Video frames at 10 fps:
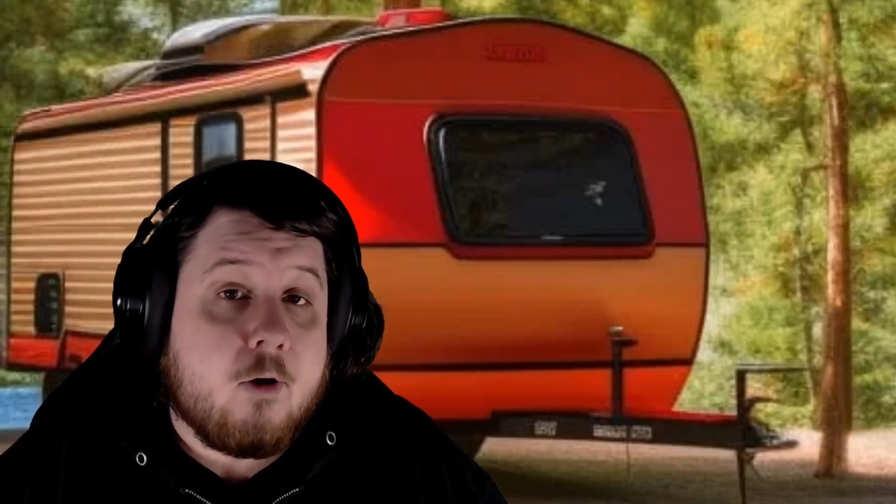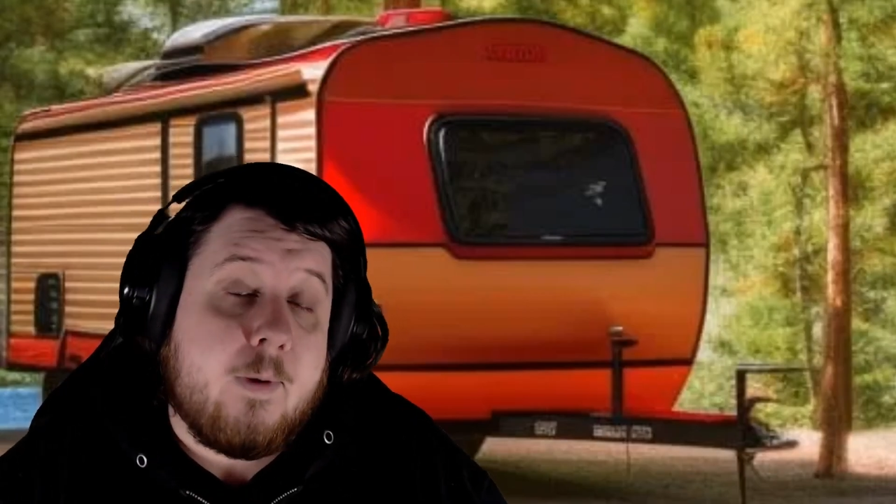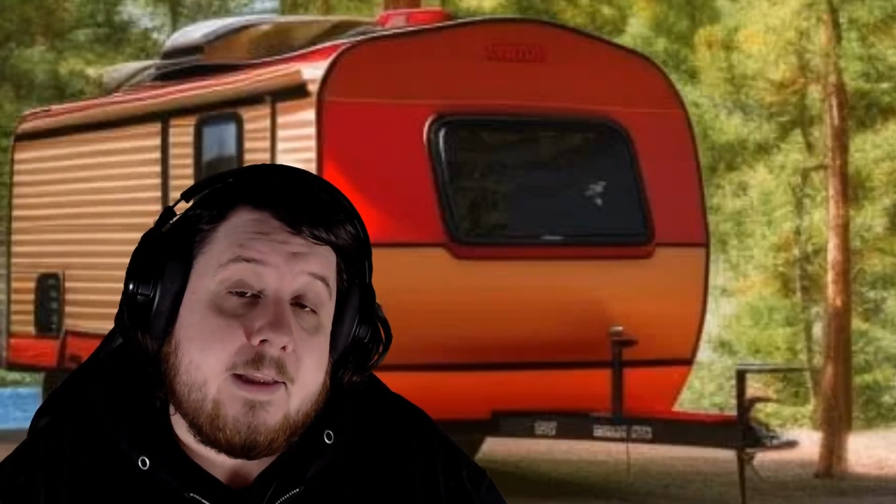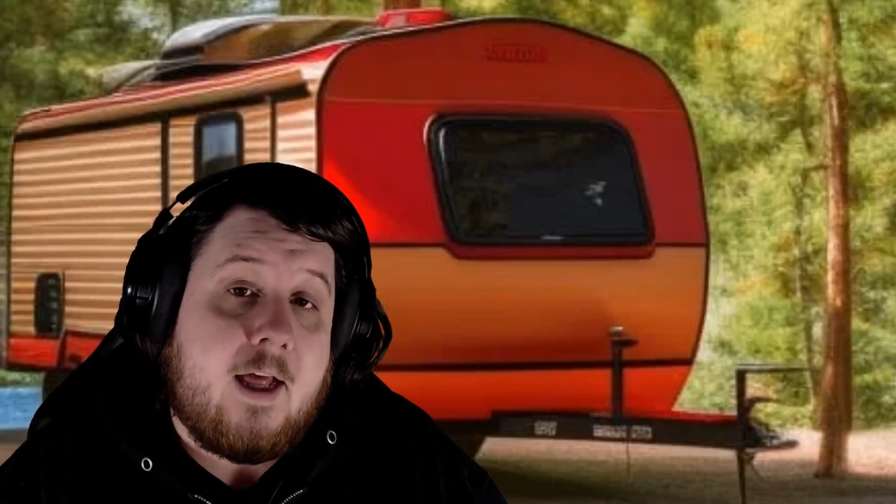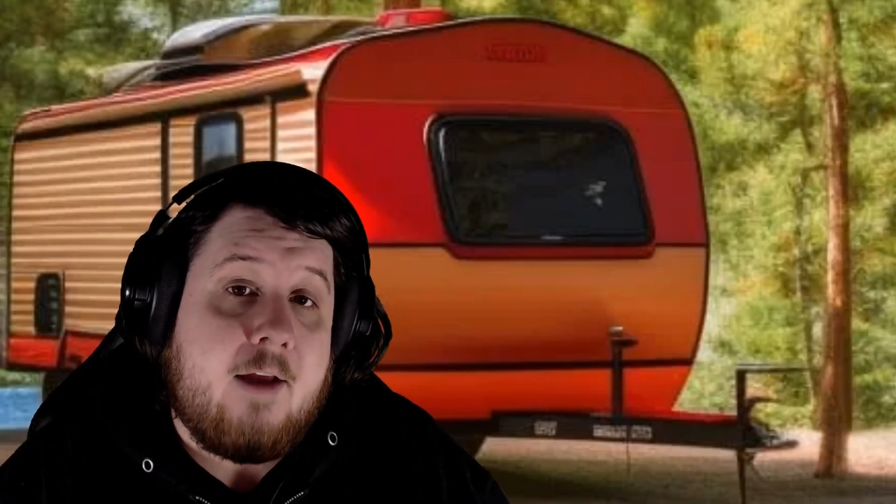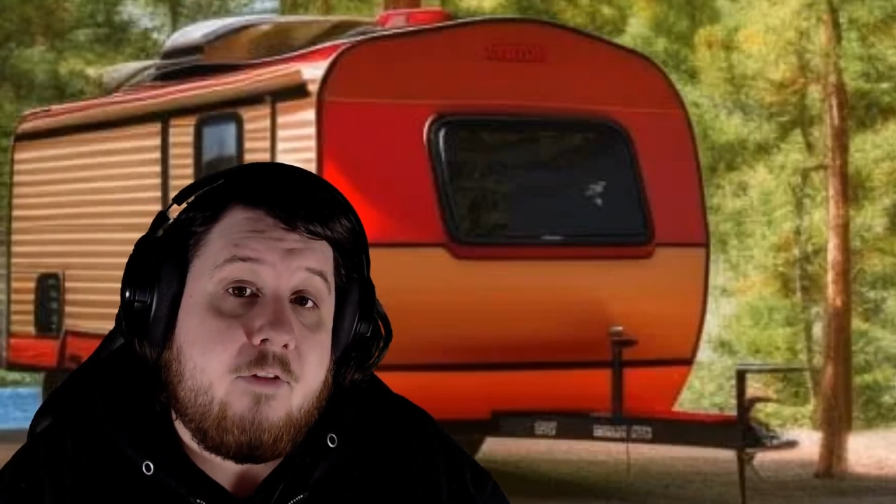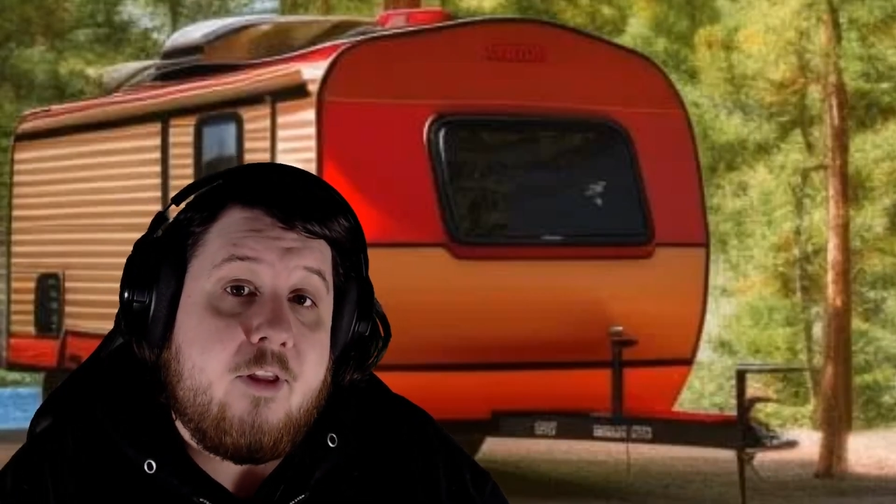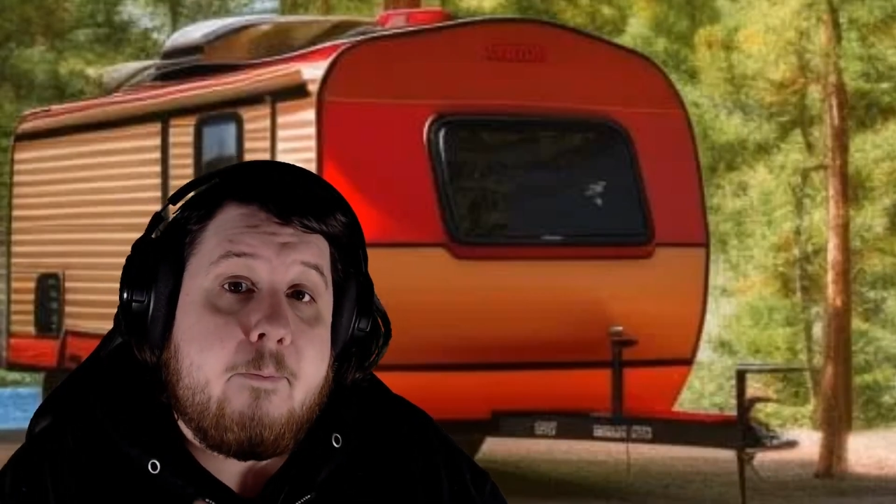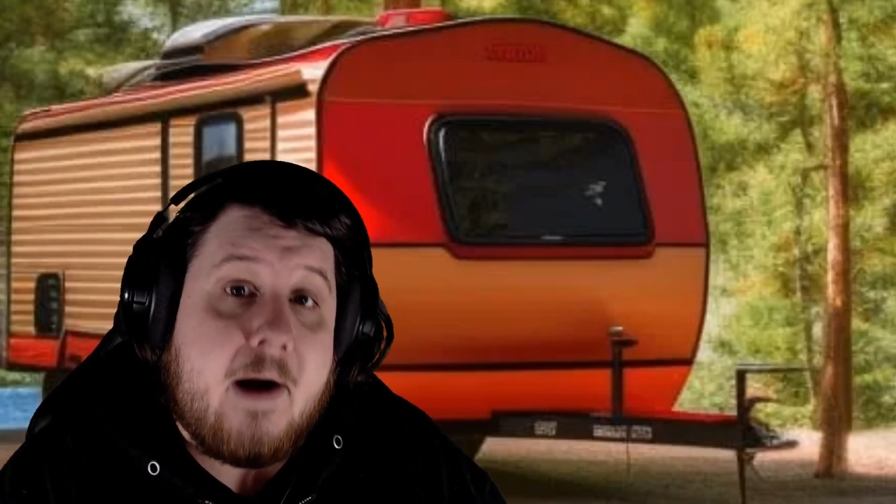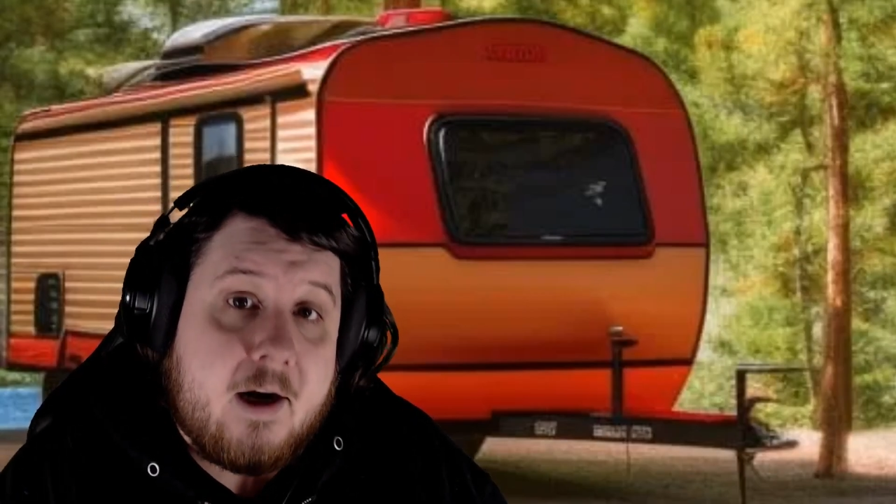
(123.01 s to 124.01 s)
going live on
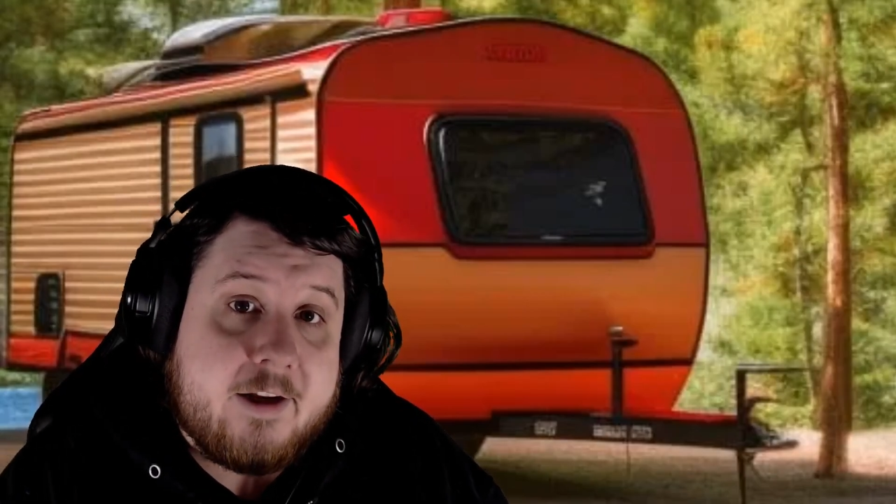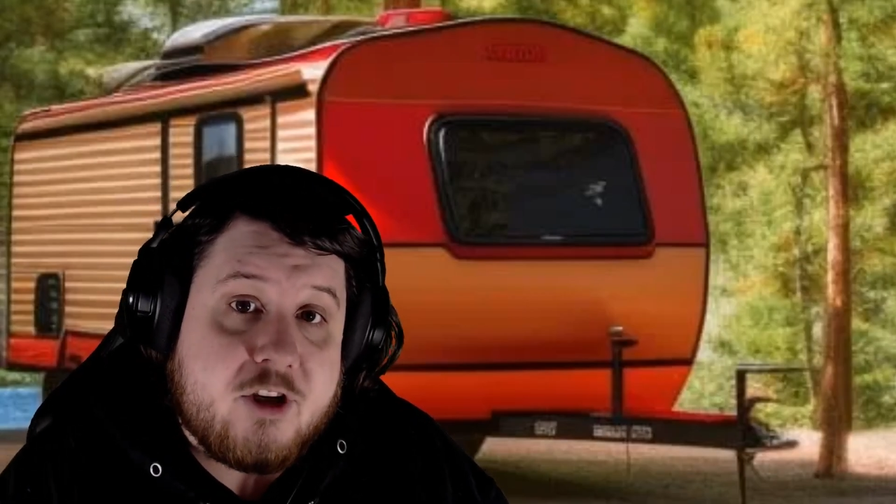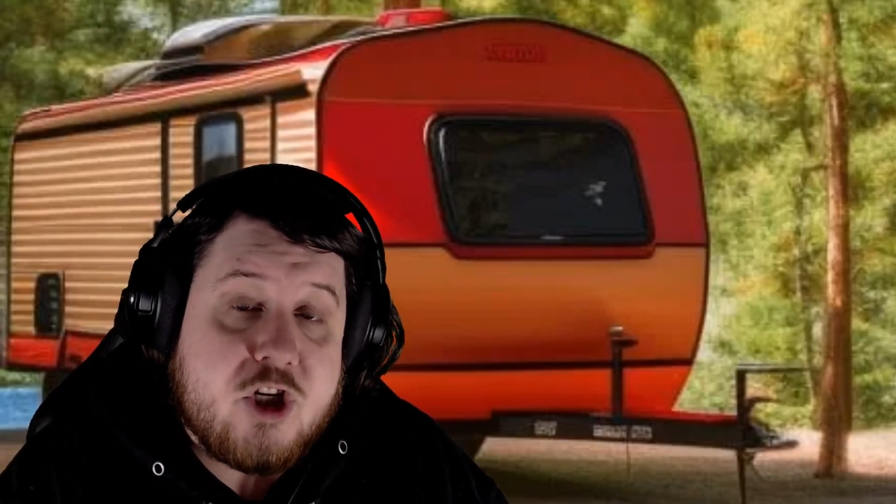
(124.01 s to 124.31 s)
the America